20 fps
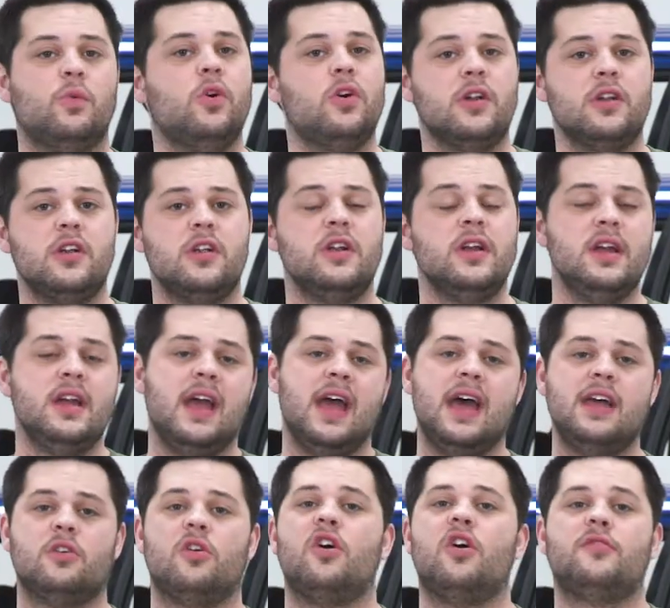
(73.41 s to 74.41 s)
water
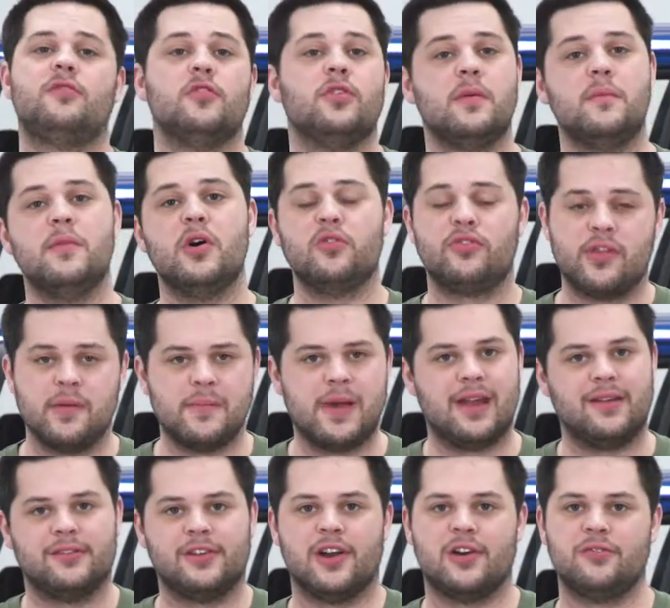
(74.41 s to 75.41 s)
and offer the most
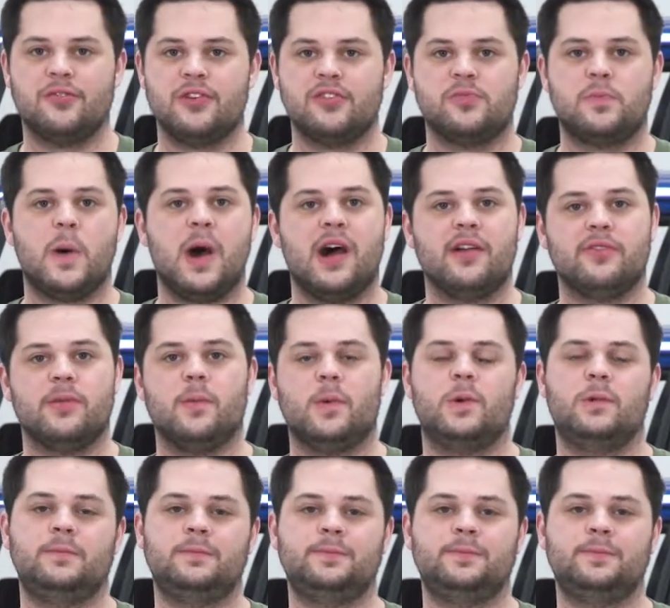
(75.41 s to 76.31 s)
amount of coverage possible.